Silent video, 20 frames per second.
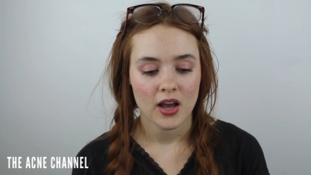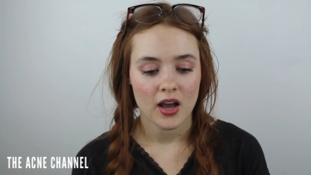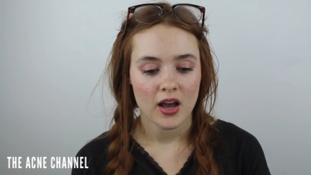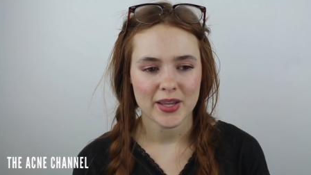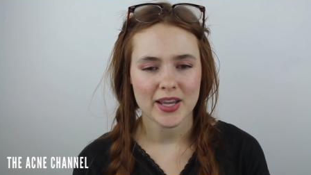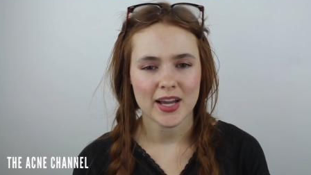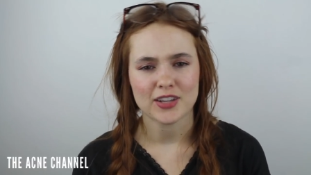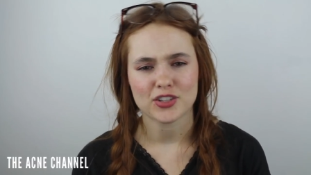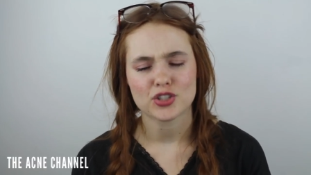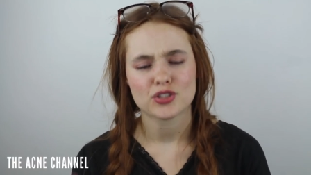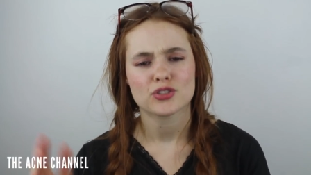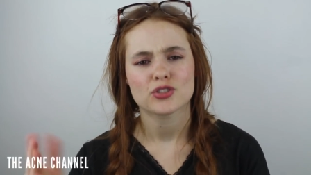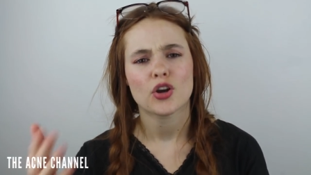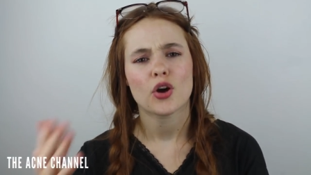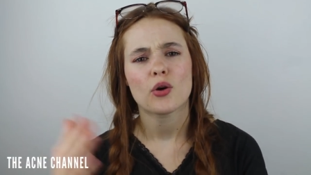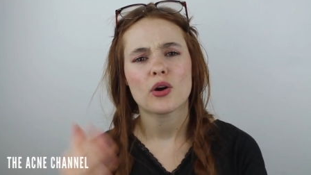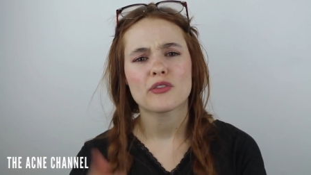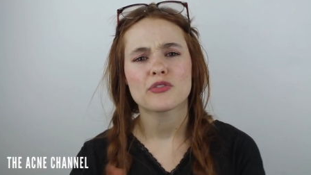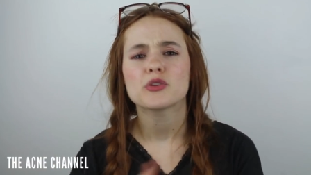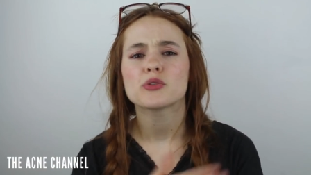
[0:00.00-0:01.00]
But yeah, just
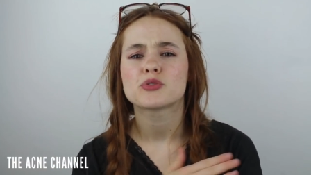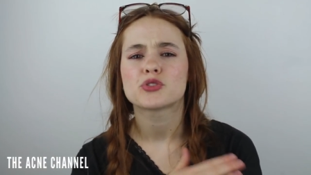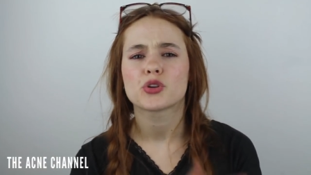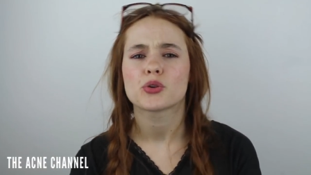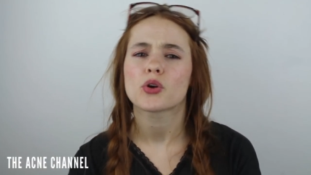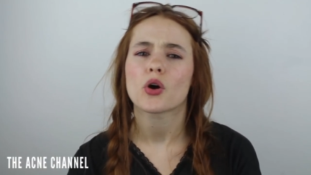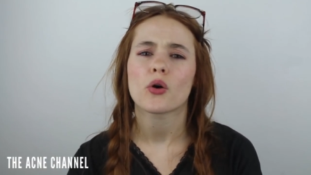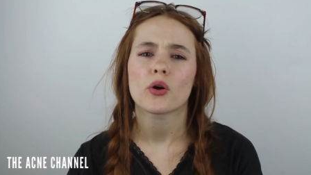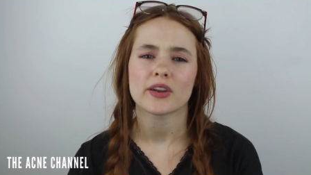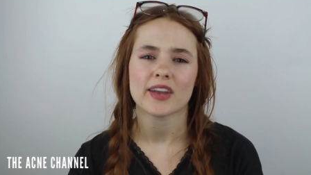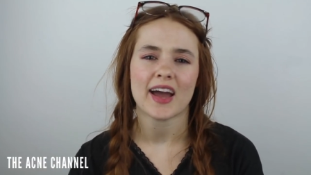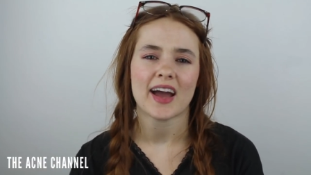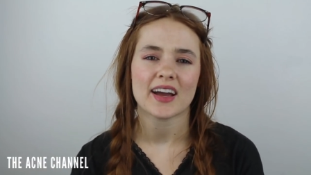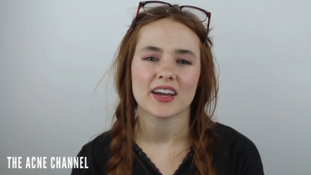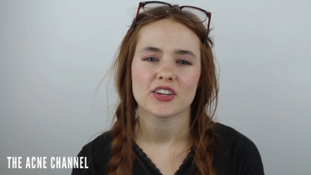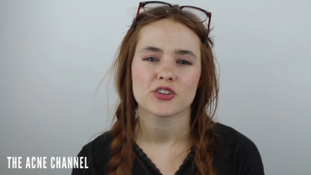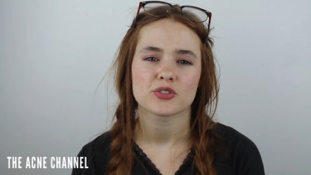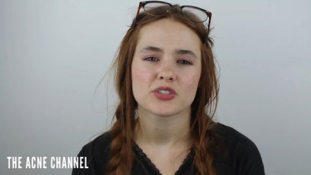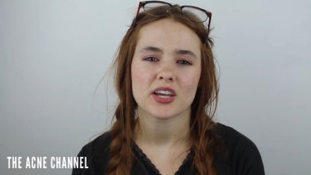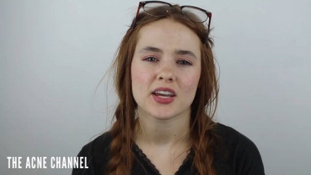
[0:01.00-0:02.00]
know if you do go on
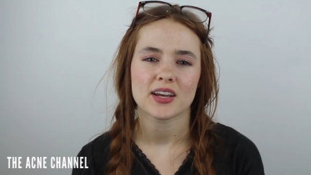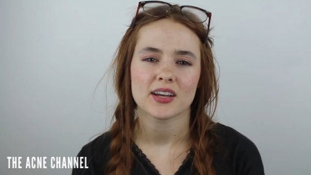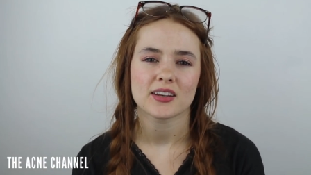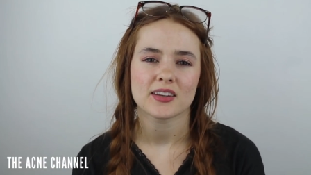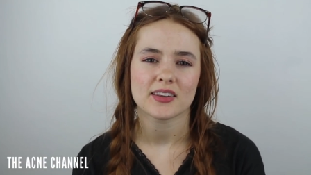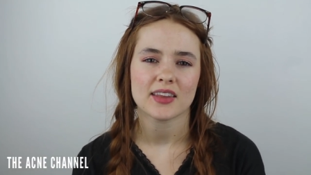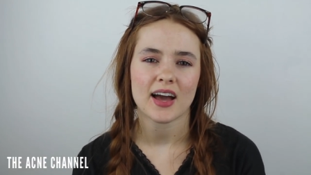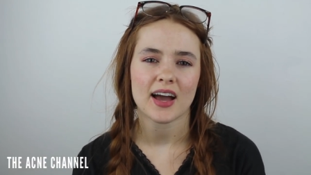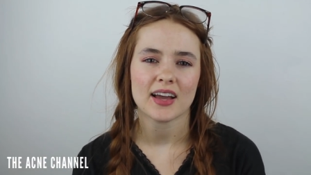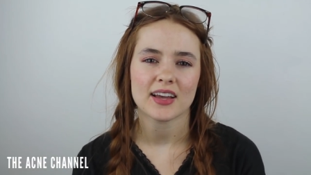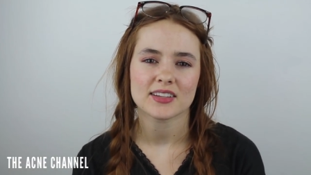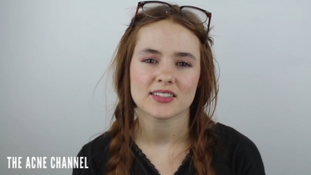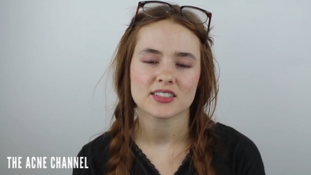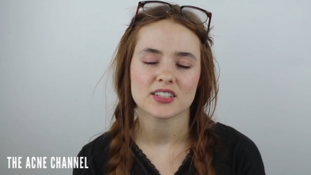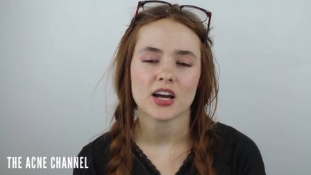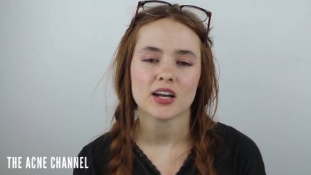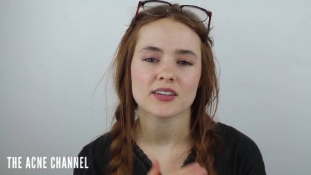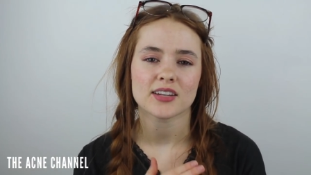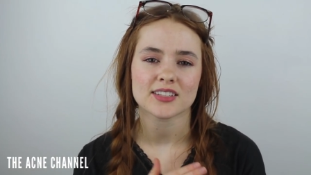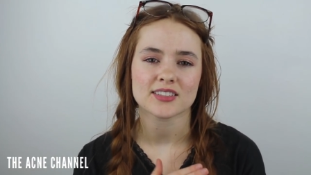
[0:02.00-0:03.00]
Accutane that it's
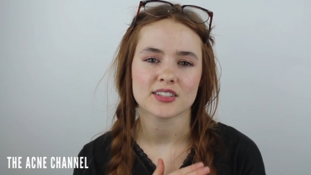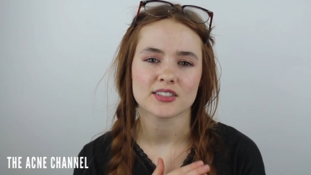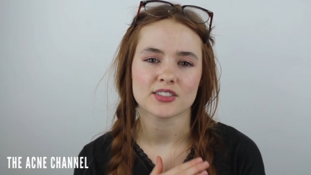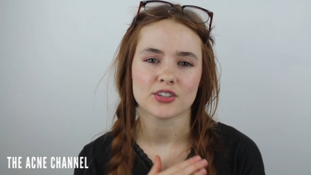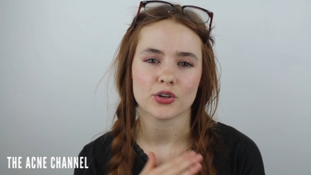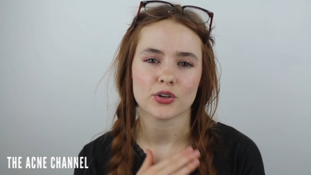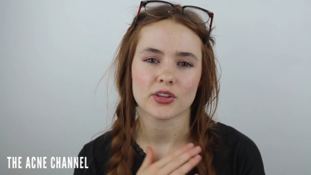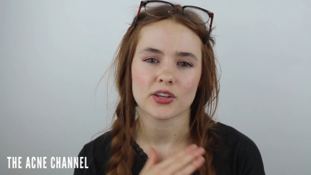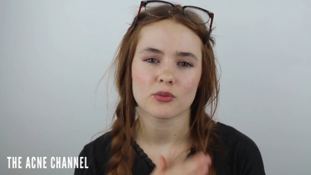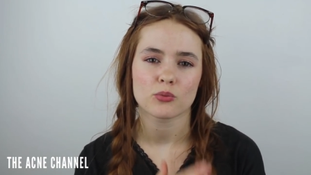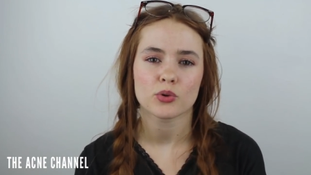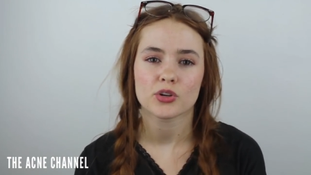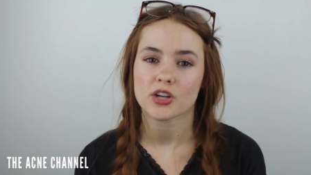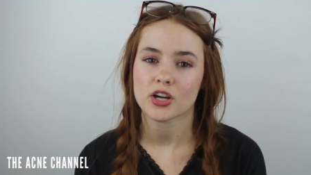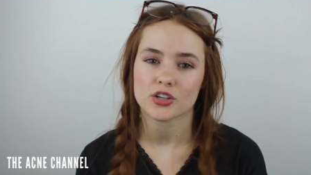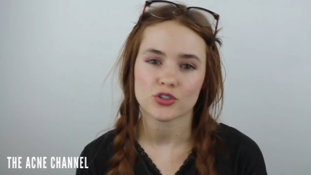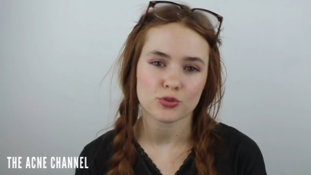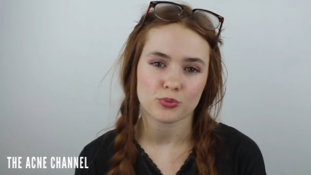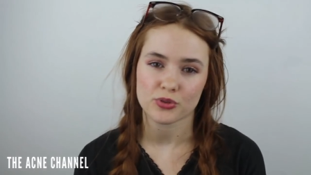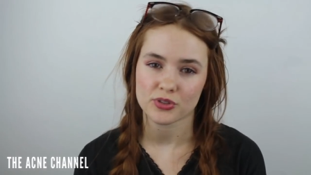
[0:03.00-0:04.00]
not necessarily
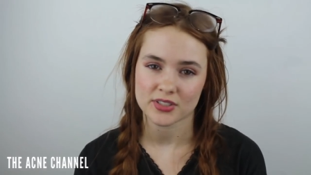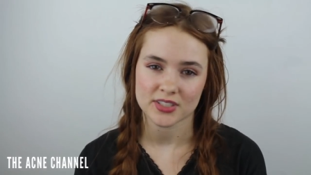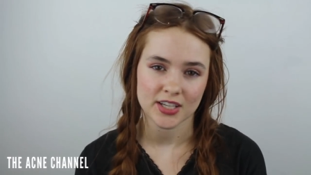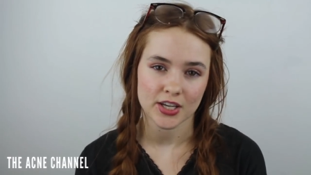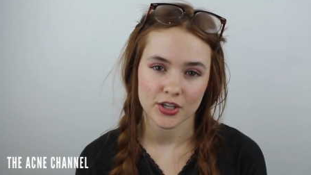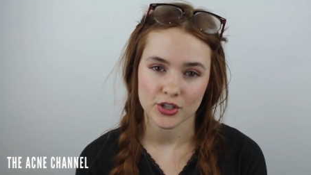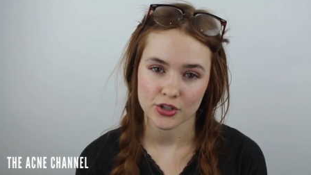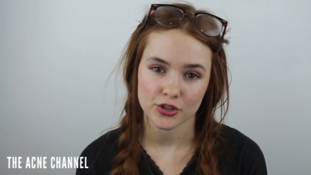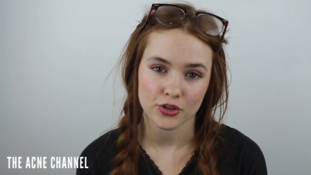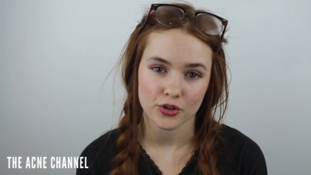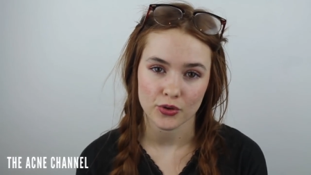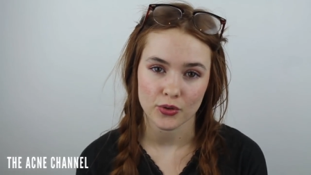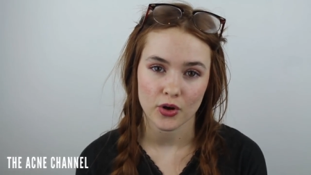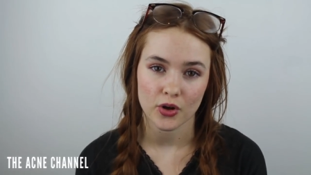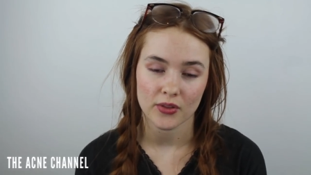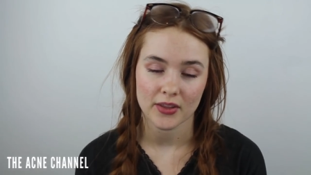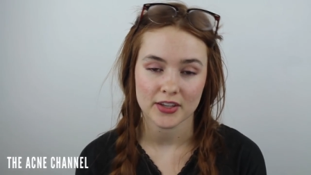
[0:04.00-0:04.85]
100% a cure-all.